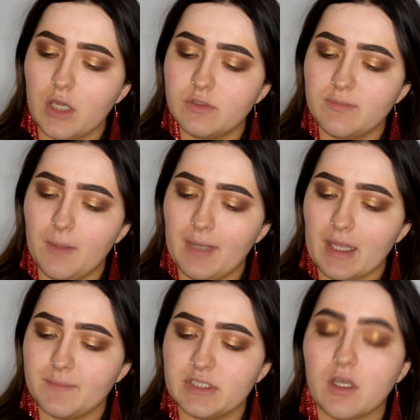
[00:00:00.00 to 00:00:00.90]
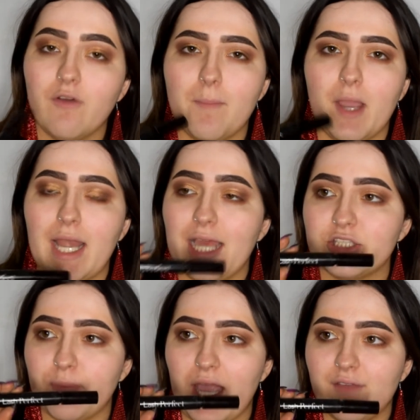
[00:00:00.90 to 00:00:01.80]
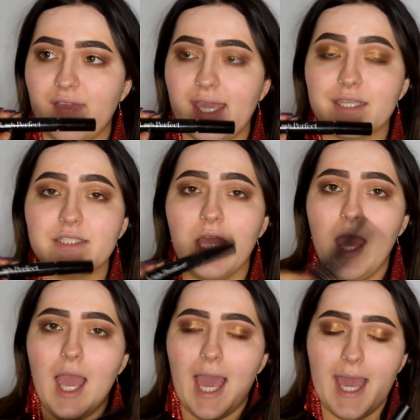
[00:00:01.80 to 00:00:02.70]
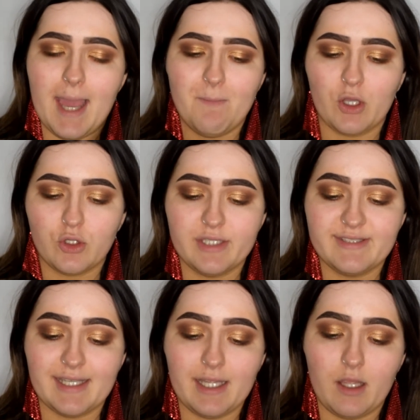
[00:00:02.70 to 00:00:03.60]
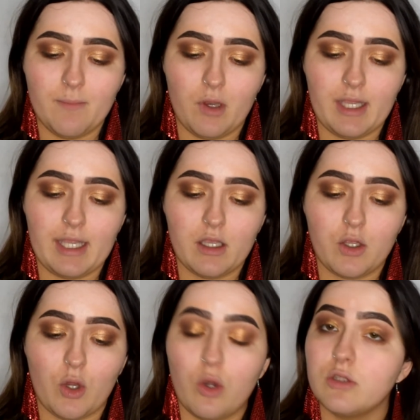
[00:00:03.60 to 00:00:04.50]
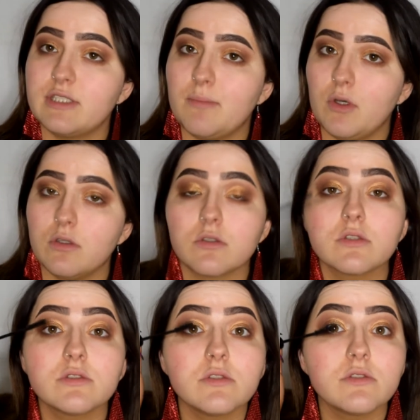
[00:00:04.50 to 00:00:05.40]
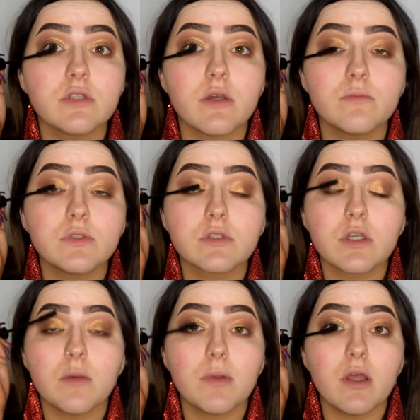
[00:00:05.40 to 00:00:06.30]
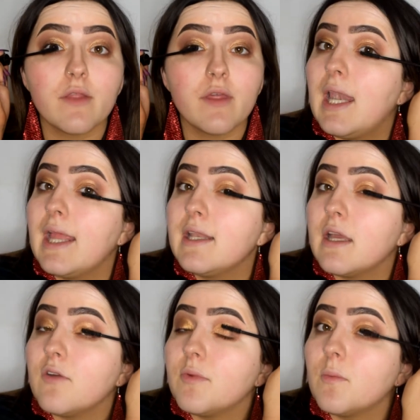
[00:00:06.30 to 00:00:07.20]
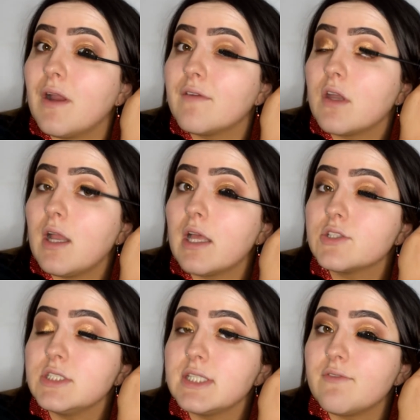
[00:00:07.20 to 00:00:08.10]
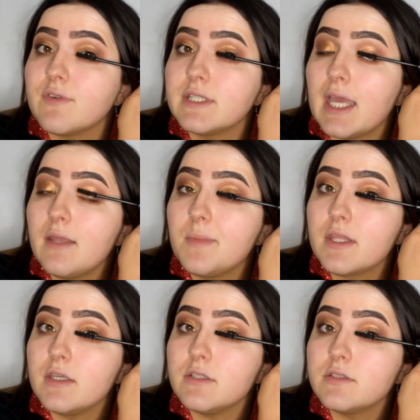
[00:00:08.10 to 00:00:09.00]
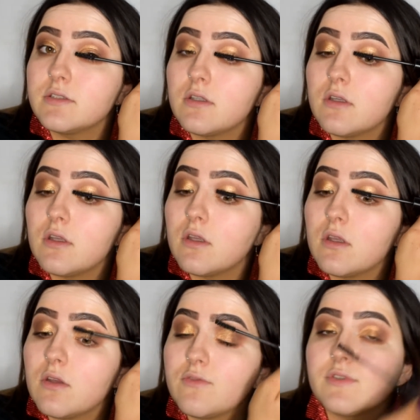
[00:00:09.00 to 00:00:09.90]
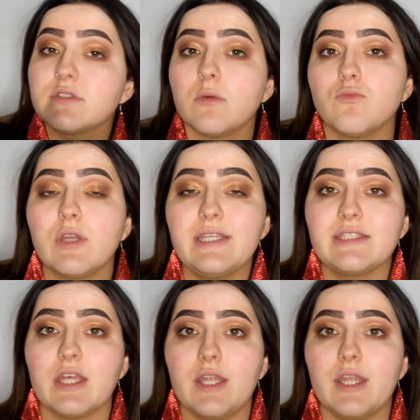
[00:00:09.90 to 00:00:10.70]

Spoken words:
Ultimate Black Mascara by Lash Perfect. I got it sent it in my glossy box, so I'm just going to apply Lately I've been wearing eyelashes every day because for some reason